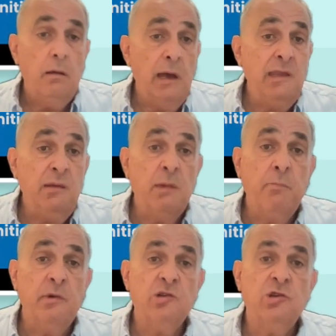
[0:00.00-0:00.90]
any
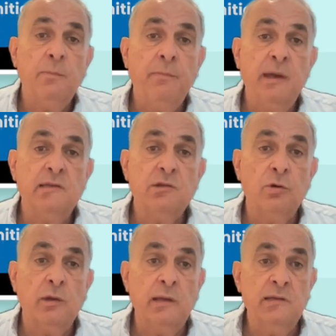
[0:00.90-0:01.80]
membership-based
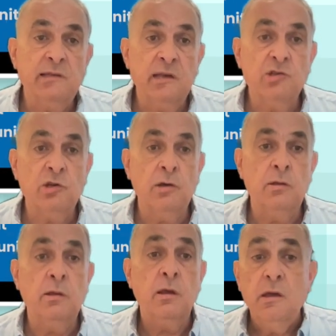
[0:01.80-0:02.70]

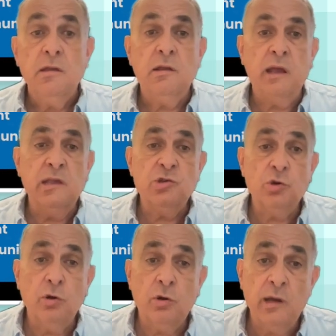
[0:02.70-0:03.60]
organization, trade
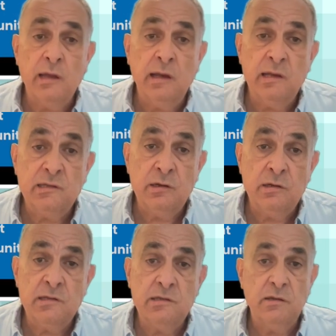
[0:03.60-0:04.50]
show
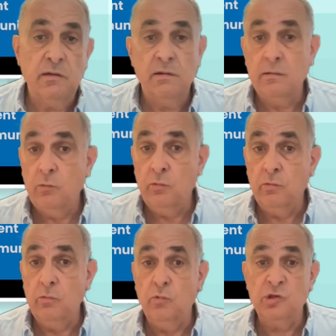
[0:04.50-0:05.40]
organizers,
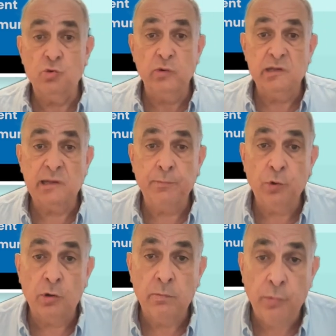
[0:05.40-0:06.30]
which we
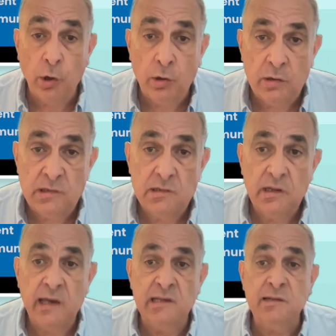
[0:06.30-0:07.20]
support both
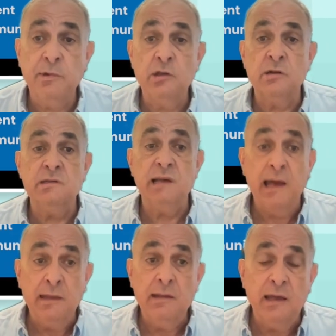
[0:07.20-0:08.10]
exhibitors
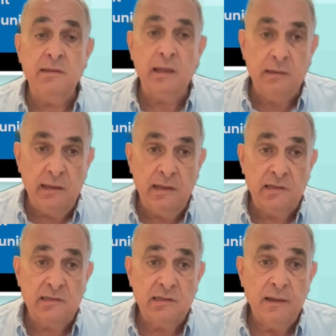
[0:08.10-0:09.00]
and
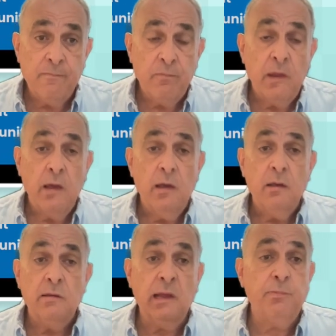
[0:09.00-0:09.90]
attendees,
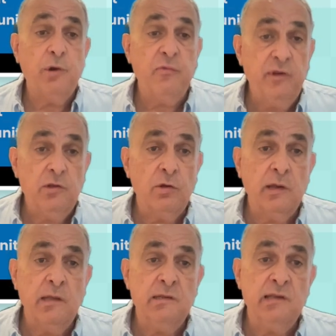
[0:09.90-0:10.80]
nonprofit
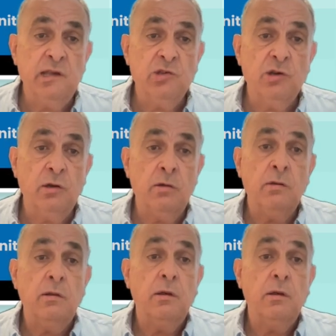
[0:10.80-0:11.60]
organization,